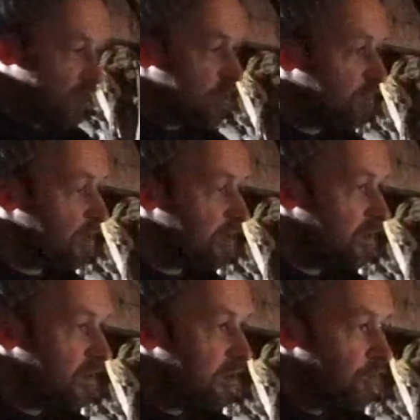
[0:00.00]
to be
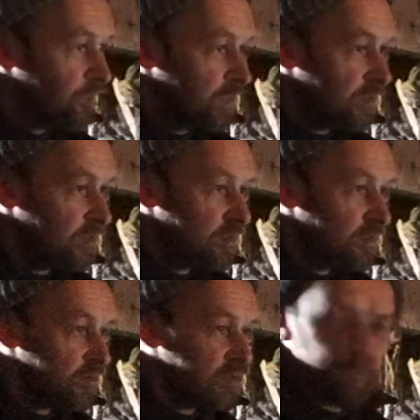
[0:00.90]
uh,
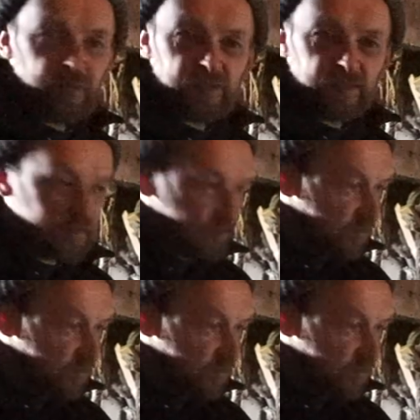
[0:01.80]
nabbing the,